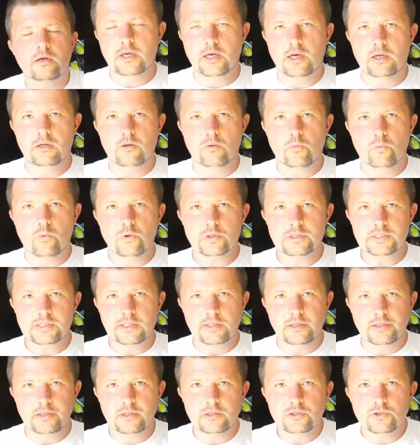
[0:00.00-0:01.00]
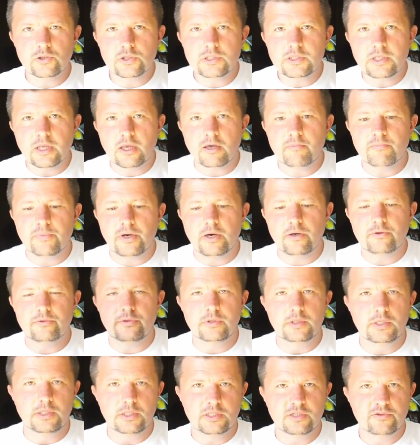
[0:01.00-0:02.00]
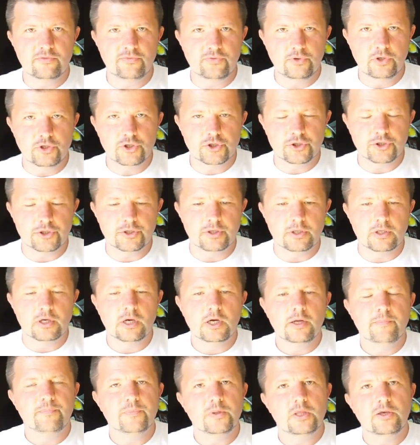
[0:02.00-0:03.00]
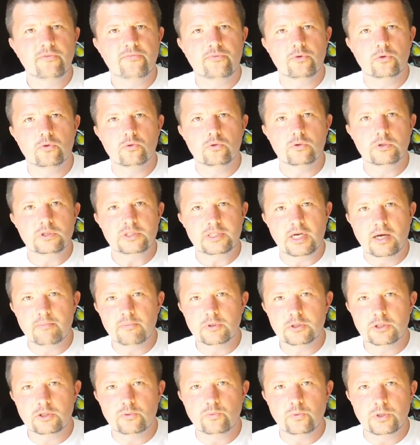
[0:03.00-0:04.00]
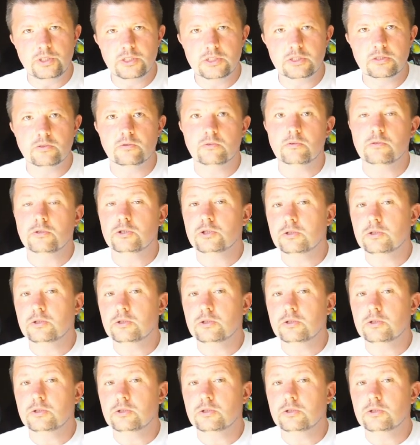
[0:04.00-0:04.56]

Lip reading: and what's interesting about this feature, if you double twist